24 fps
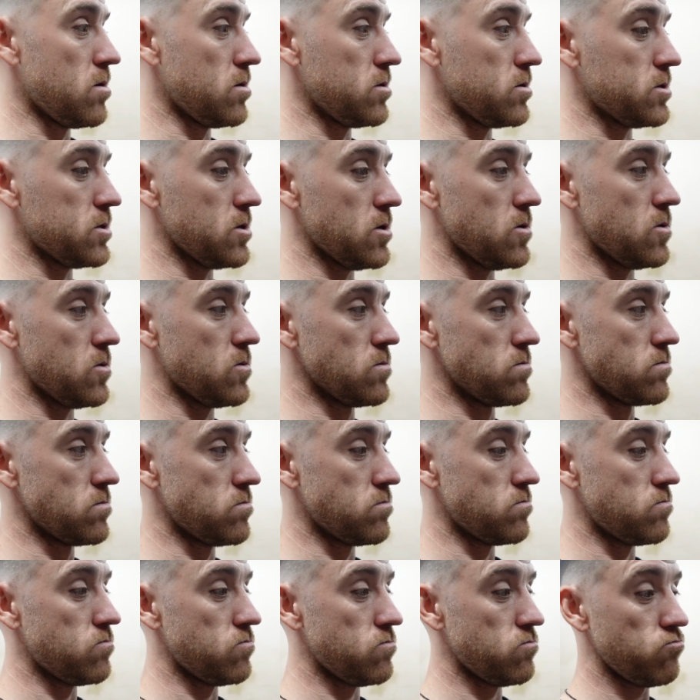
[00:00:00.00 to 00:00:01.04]
So
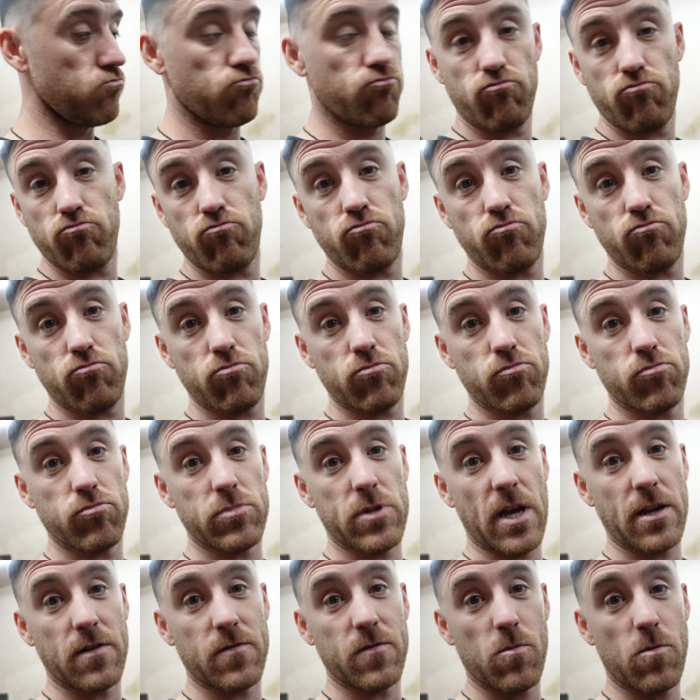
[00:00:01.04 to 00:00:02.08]

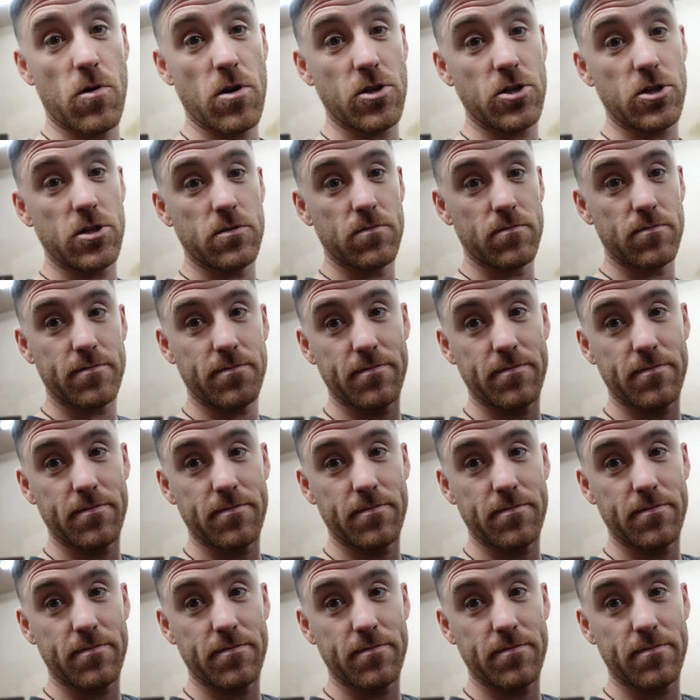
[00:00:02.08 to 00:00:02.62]
thanks for watching.